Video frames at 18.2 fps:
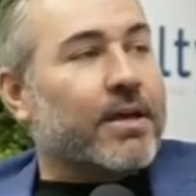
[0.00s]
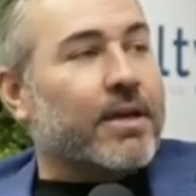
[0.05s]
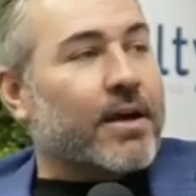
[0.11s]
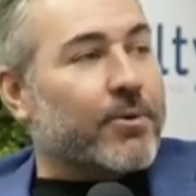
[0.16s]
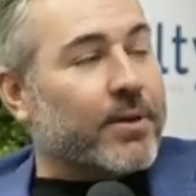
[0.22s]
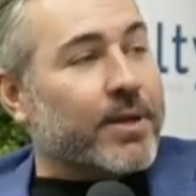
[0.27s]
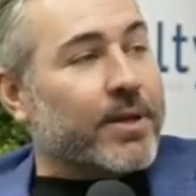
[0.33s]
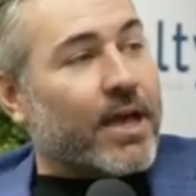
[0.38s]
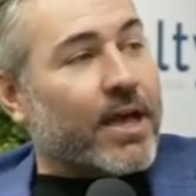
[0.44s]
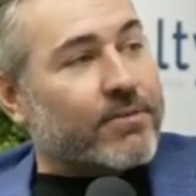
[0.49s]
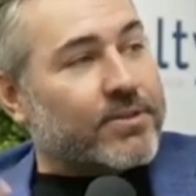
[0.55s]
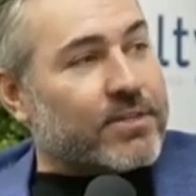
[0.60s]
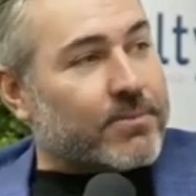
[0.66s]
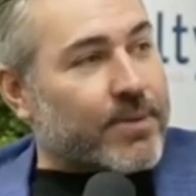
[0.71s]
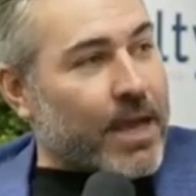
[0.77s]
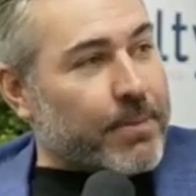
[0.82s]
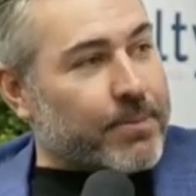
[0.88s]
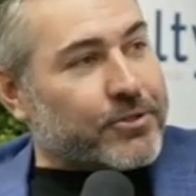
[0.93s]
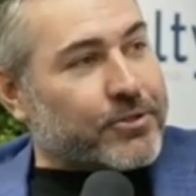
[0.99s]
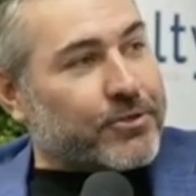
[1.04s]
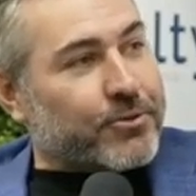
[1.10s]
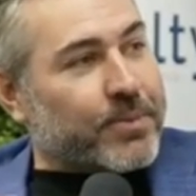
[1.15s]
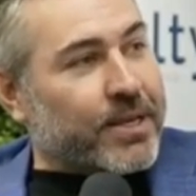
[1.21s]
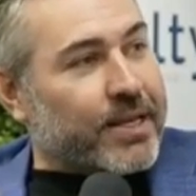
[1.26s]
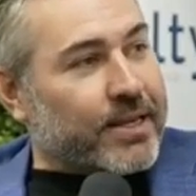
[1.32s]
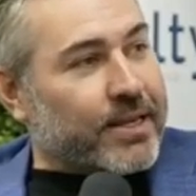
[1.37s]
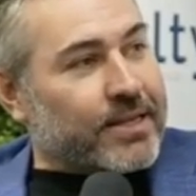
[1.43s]
We're going to be having some
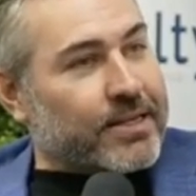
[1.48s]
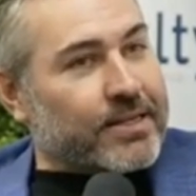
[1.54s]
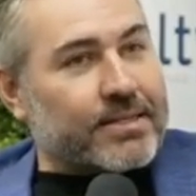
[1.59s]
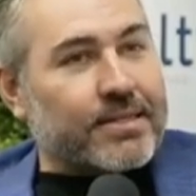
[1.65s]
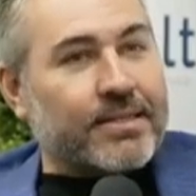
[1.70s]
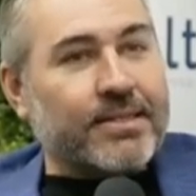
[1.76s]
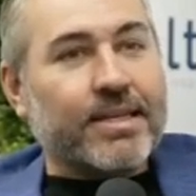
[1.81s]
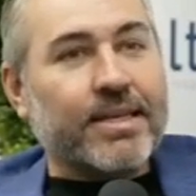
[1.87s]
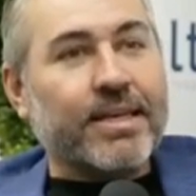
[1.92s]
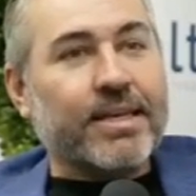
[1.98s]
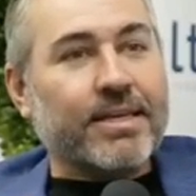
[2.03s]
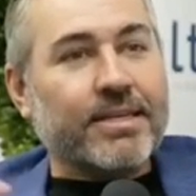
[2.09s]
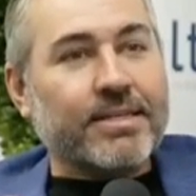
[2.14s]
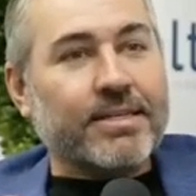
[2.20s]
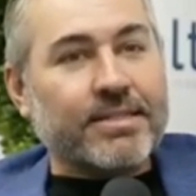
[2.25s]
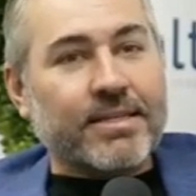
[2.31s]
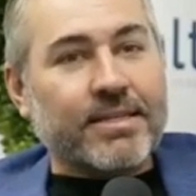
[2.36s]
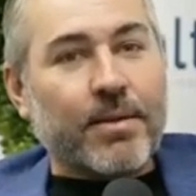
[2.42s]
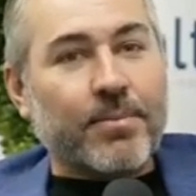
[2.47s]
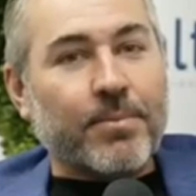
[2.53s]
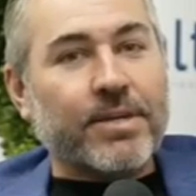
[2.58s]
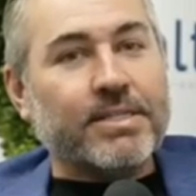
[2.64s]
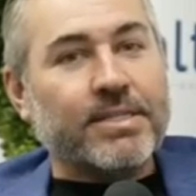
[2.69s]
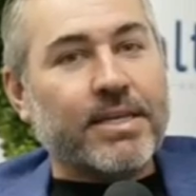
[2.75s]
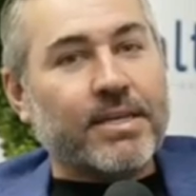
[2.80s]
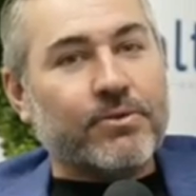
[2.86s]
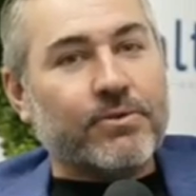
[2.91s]
aperture meetings and things, and I'm
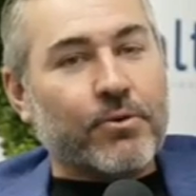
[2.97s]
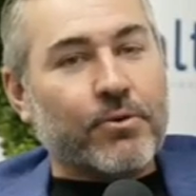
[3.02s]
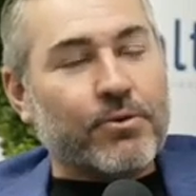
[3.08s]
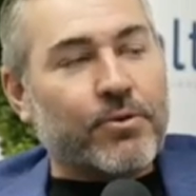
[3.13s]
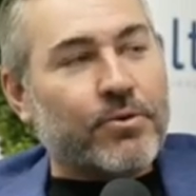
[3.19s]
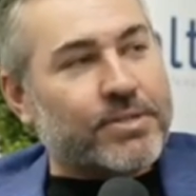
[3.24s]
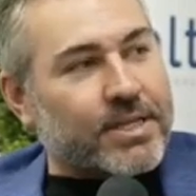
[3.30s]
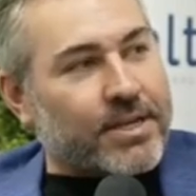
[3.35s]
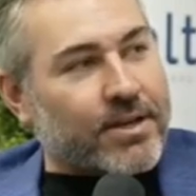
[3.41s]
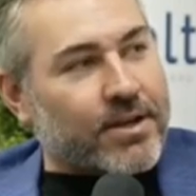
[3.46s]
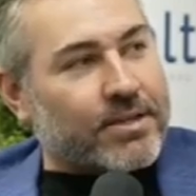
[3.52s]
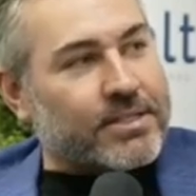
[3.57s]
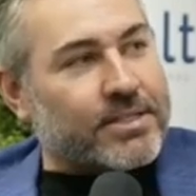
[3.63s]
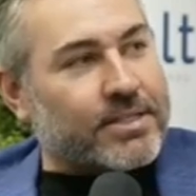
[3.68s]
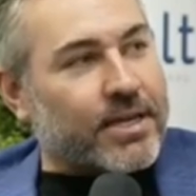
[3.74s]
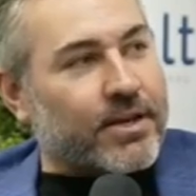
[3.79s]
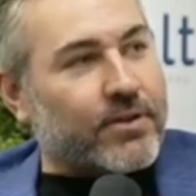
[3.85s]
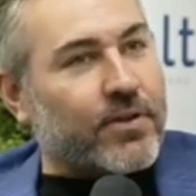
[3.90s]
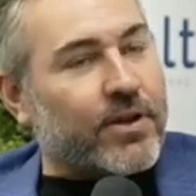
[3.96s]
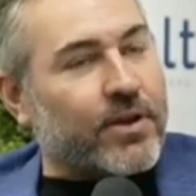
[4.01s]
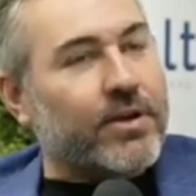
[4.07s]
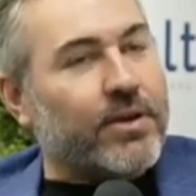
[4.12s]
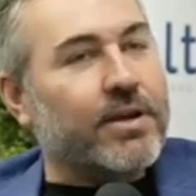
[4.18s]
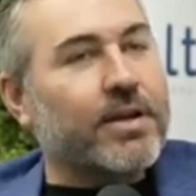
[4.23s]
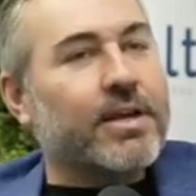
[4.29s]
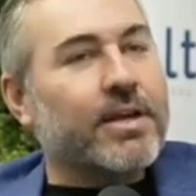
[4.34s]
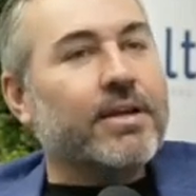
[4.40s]
going to take no closing costs down
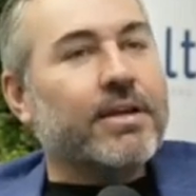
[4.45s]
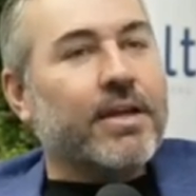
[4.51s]
there,